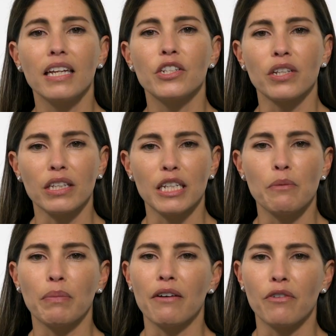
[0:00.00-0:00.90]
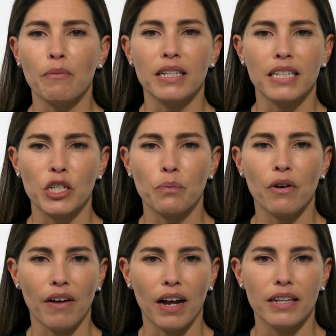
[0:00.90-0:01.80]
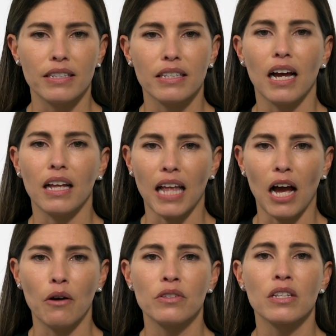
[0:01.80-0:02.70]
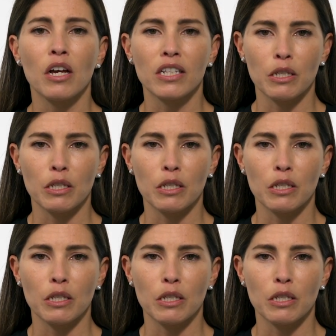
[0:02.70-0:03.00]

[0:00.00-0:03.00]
The agility Platform.sh provides allows